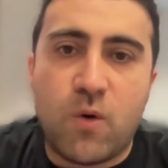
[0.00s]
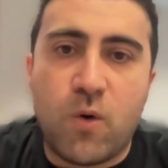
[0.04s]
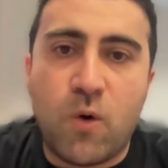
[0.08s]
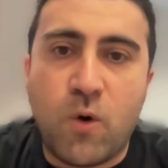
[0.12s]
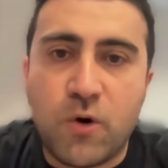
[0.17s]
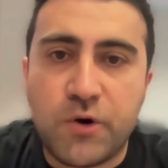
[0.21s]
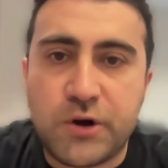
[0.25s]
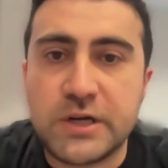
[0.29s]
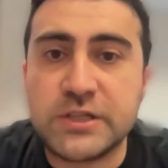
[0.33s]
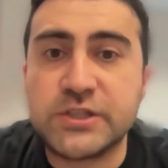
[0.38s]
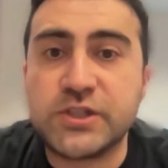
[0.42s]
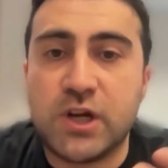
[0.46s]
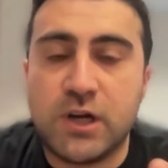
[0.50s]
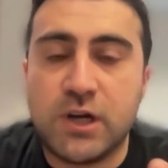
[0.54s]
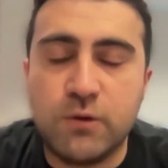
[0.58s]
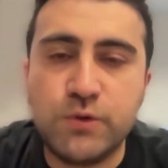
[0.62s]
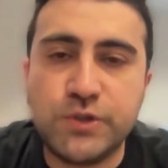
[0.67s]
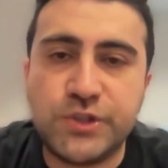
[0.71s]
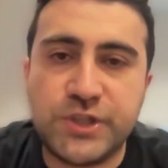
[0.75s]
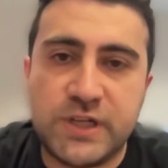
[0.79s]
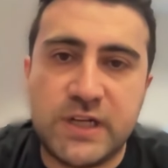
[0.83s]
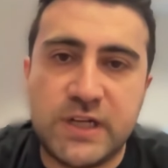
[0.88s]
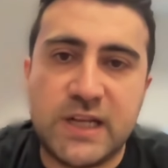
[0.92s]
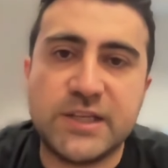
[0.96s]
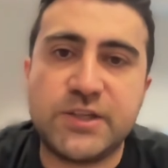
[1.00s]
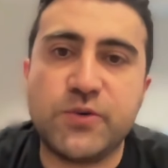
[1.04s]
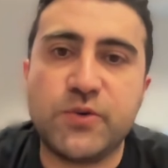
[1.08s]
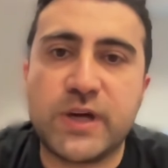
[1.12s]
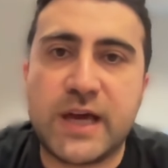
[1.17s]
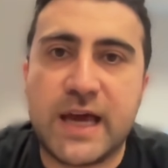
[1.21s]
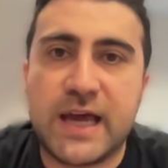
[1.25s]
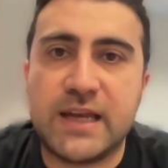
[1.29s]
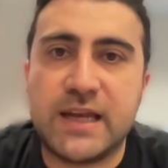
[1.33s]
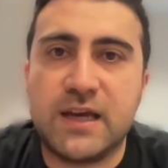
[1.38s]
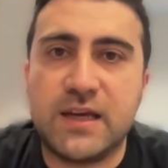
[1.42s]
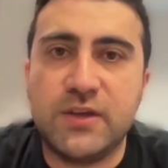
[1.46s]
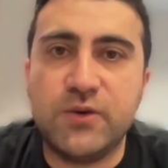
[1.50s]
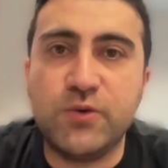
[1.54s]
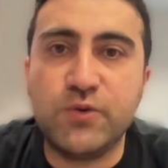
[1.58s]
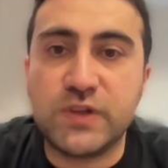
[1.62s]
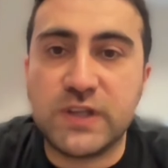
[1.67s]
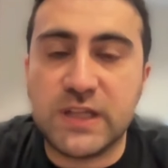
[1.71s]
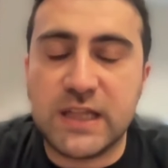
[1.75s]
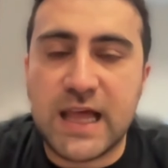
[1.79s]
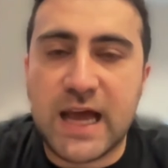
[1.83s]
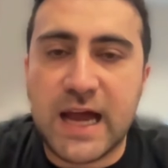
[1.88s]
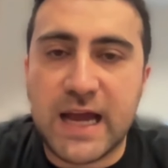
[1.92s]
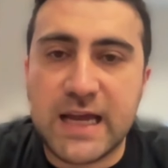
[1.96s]
or a solution that you can
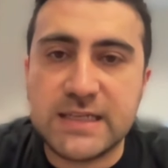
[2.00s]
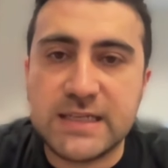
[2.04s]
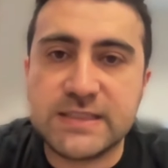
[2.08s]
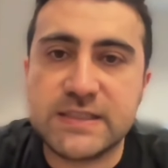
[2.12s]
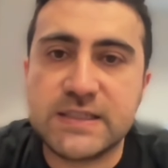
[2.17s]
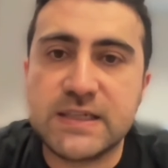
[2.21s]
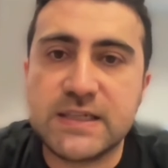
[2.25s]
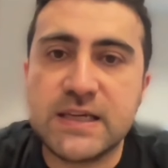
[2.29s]
utilize.